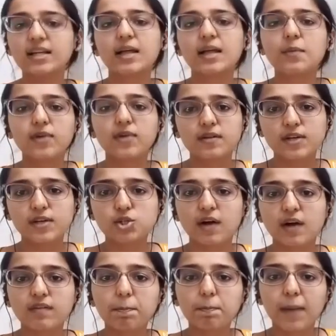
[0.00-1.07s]
type in which you
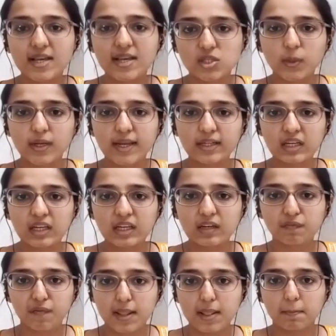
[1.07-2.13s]
have a piezoelectric
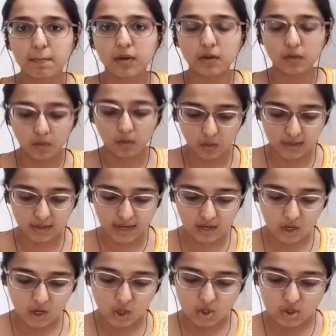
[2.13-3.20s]
film.
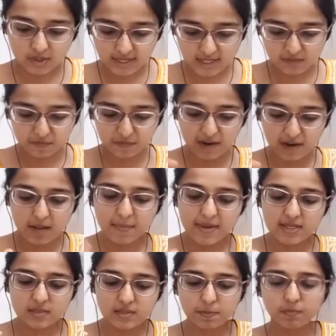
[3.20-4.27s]
Okay, so this film
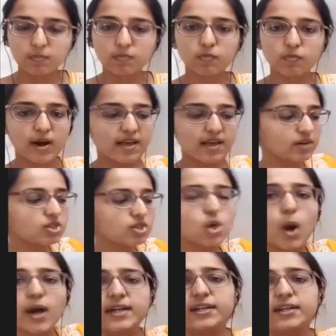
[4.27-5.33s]
is whatever
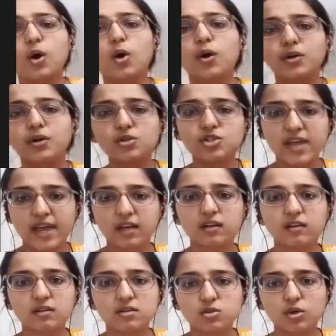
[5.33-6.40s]
joint you're going to check.
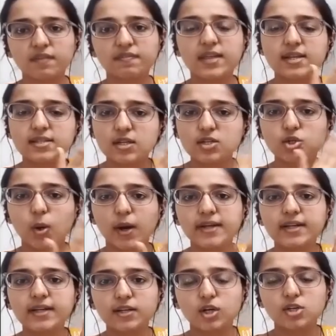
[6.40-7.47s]
So if there is a
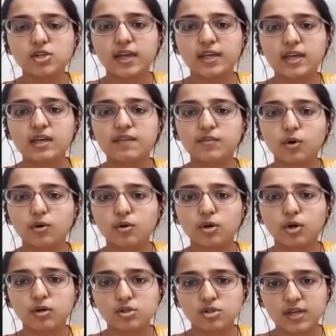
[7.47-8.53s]
joint that you're checking, if you're going to
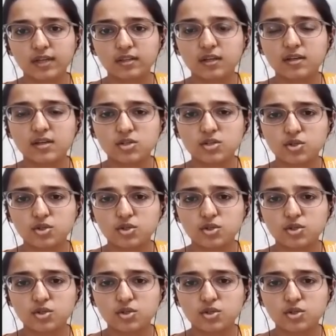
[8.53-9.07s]
go to check the wrist